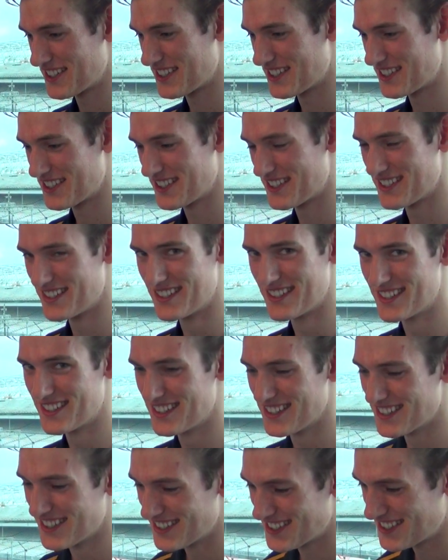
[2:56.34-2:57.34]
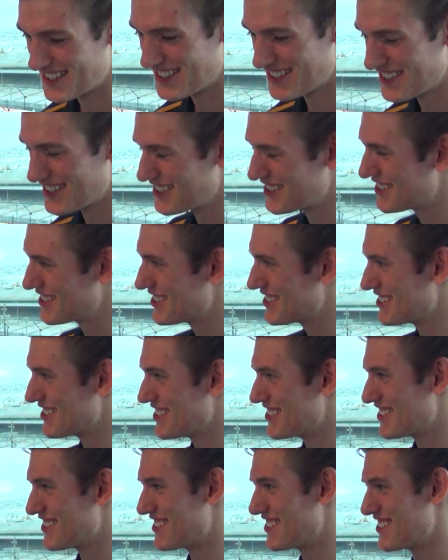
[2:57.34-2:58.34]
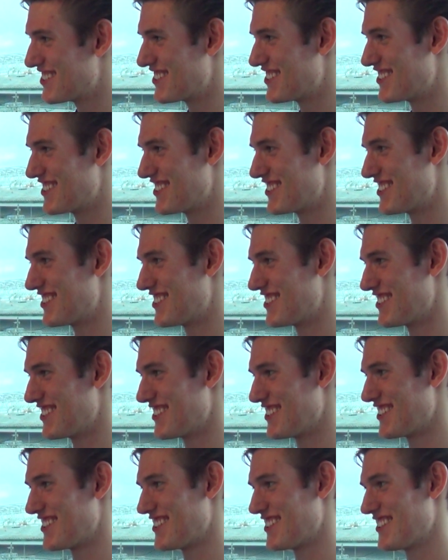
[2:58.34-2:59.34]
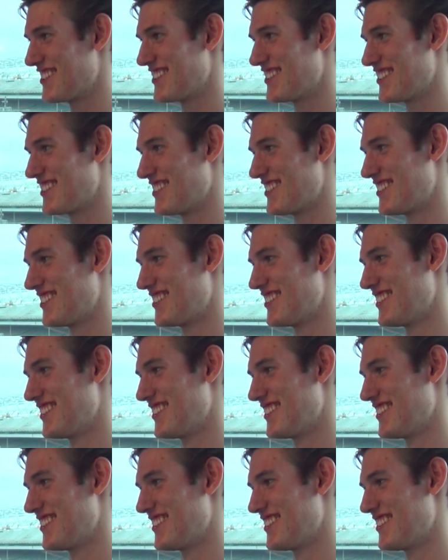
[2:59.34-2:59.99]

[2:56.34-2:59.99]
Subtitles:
[no speech]